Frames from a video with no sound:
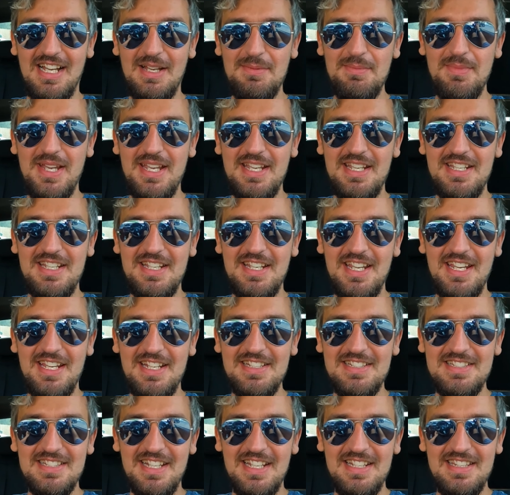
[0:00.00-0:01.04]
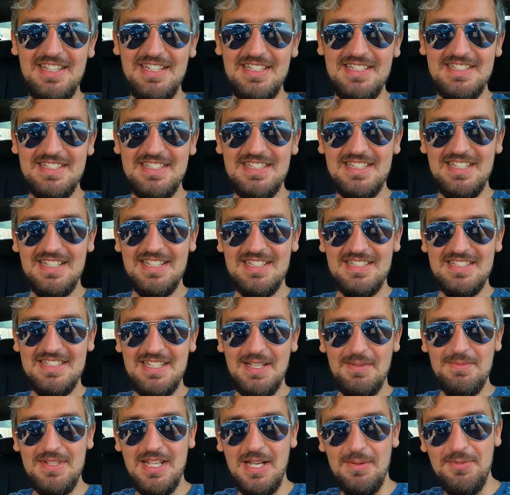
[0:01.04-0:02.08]
I, I may hint at this
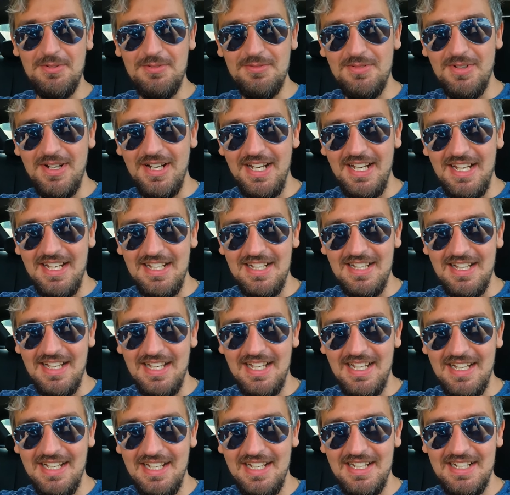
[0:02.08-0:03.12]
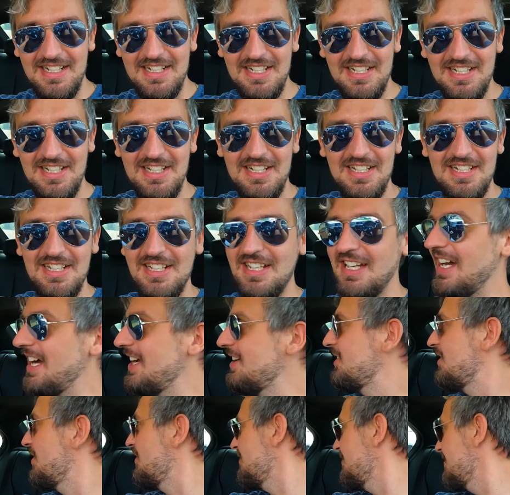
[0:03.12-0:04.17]
some type of way like
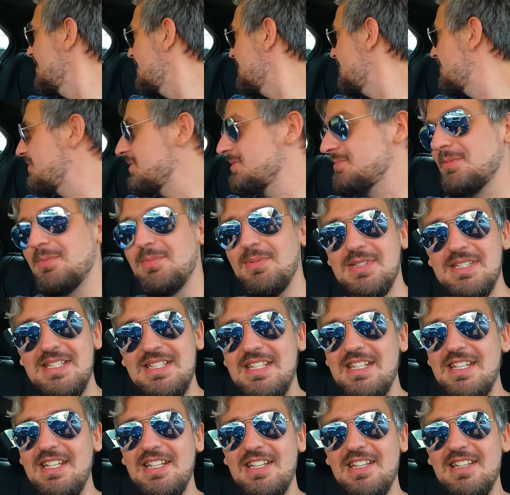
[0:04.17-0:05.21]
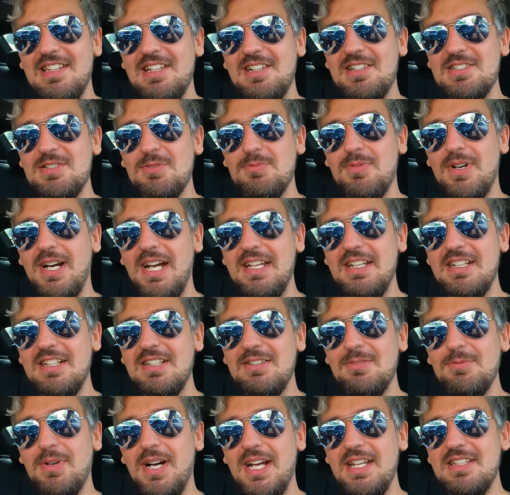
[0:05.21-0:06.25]
I don't know you can probably see that there's a white
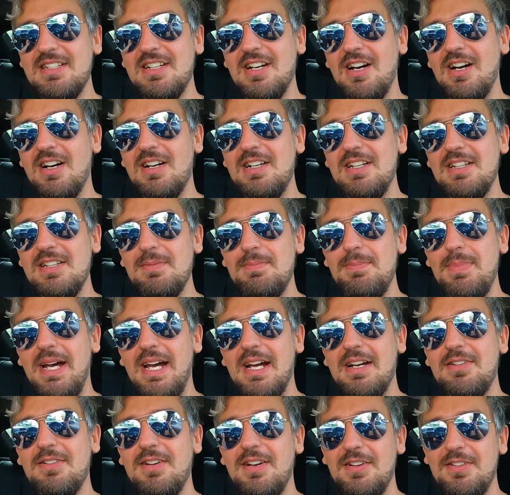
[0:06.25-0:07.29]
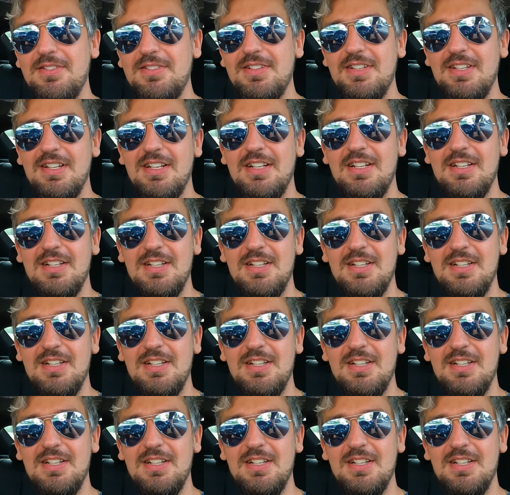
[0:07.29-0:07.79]
white car in the background